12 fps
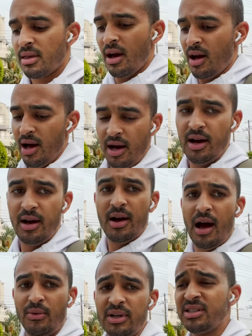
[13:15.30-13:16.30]
Uh,
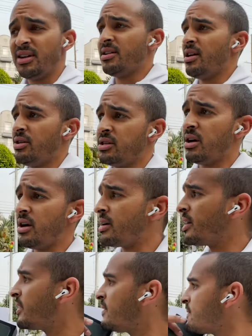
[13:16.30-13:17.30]
I was gonna go to
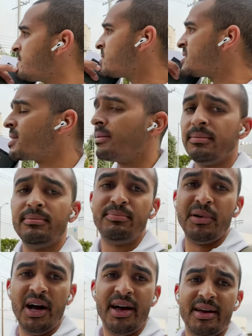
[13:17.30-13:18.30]
Target,
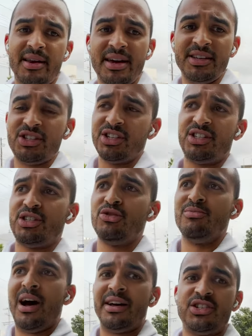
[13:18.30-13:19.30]
but it's just too
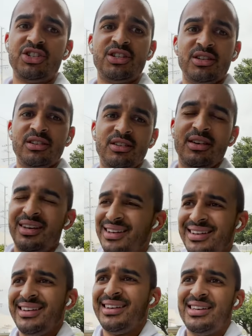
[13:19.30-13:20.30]
much.
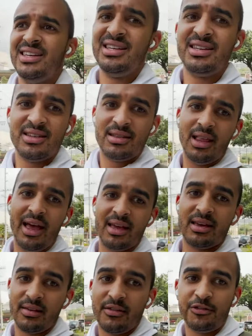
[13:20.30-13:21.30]
He like
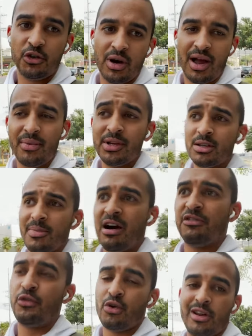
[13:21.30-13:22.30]
for it was
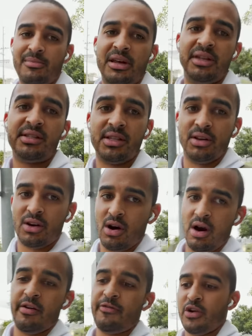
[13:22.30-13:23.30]
about 40 minutes in the
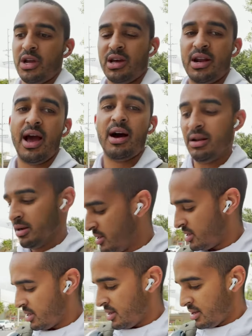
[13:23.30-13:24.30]
car freaking out
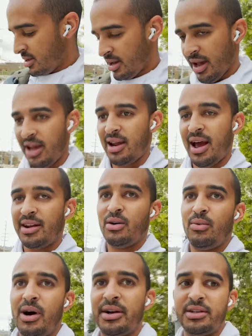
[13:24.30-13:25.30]
and I
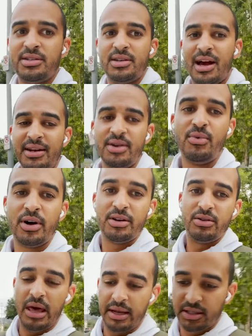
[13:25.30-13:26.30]
don't want to. I didn't want to
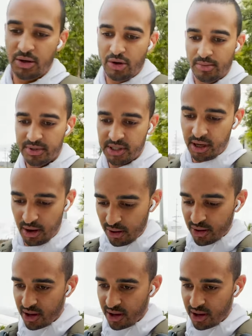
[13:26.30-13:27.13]
do that to him. So